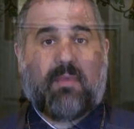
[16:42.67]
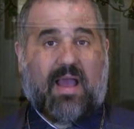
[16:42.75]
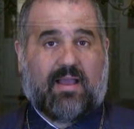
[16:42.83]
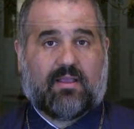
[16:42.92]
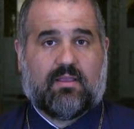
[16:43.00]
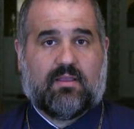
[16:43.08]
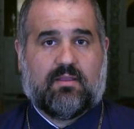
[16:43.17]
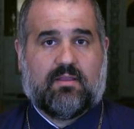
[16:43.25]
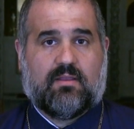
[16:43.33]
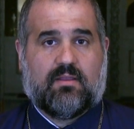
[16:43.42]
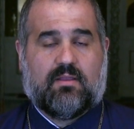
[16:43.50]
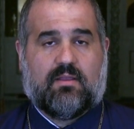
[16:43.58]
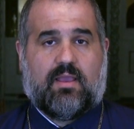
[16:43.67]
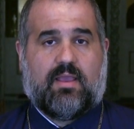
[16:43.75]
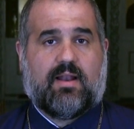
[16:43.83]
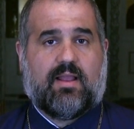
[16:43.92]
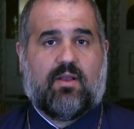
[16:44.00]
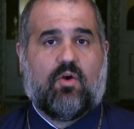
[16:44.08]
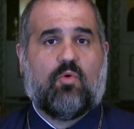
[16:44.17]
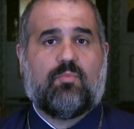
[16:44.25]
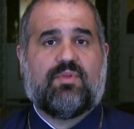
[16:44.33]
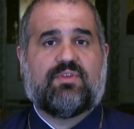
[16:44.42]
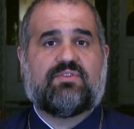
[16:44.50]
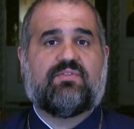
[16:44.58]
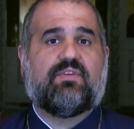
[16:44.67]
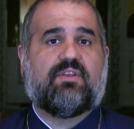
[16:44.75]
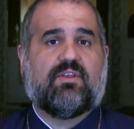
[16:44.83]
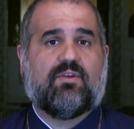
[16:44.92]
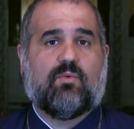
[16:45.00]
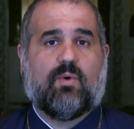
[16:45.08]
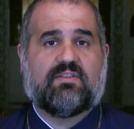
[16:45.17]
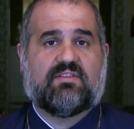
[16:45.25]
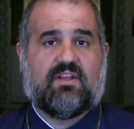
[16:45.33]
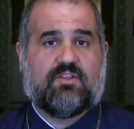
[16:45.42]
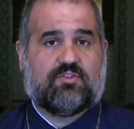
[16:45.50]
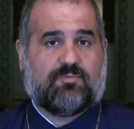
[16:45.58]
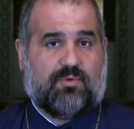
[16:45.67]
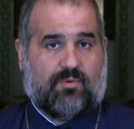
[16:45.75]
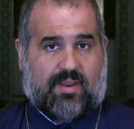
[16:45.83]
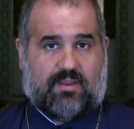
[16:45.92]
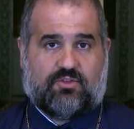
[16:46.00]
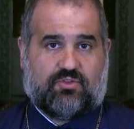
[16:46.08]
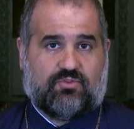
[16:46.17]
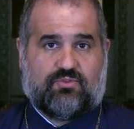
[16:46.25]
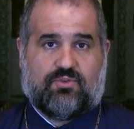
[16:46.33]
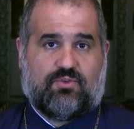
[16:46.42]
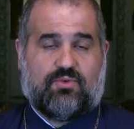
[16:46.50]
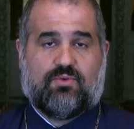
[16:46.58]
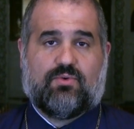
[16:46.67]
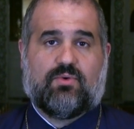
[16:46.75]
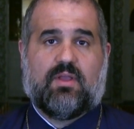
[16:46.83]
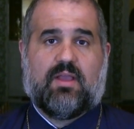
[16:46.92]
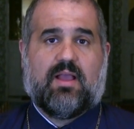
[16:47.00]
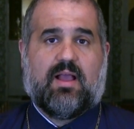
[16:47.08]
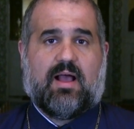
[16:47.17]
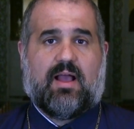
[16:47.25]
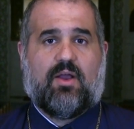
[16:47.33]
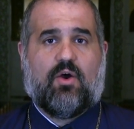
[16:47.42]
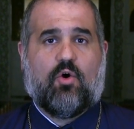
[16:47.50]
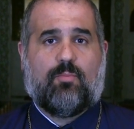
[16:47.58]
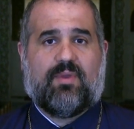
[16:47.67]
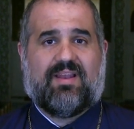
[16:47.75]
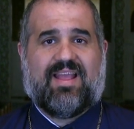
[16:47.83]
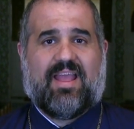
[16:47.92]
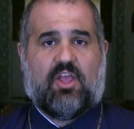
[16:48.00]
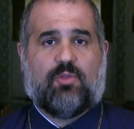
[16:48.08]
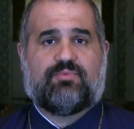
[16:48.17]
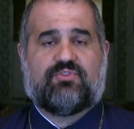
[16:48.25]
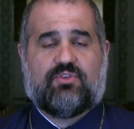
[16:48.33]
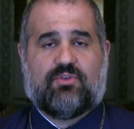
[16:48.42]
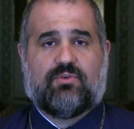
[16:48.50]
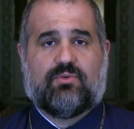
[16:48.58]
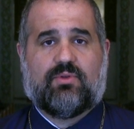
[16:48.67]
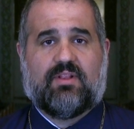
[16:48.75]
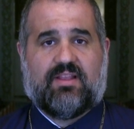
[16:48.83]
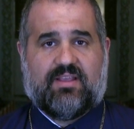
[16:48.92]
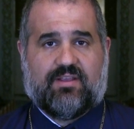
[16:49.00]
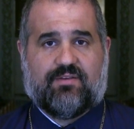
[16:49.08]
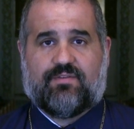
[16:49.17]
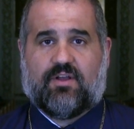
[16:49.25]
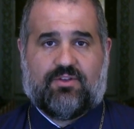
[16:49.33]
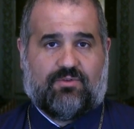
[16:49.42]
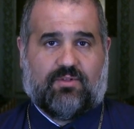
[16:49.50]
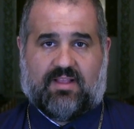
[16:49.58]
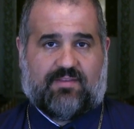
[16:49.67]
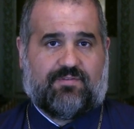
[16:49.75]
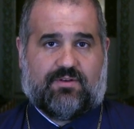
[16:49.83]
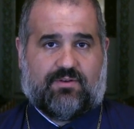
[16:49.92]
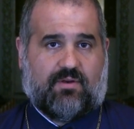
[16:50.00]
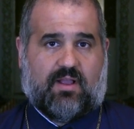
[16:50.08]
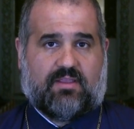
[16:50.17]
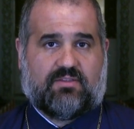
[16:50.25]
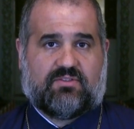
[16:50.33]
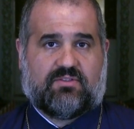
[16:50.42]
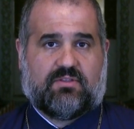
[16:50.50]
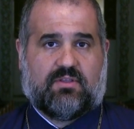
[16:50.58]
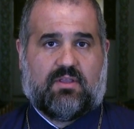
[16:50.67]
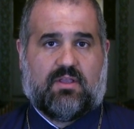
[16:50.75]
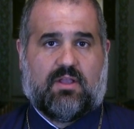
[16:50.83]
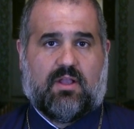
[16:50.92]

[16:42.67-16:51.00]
I'm back. And I hope this video was an inspiration to you. I hope it helps you live a new life in Christ.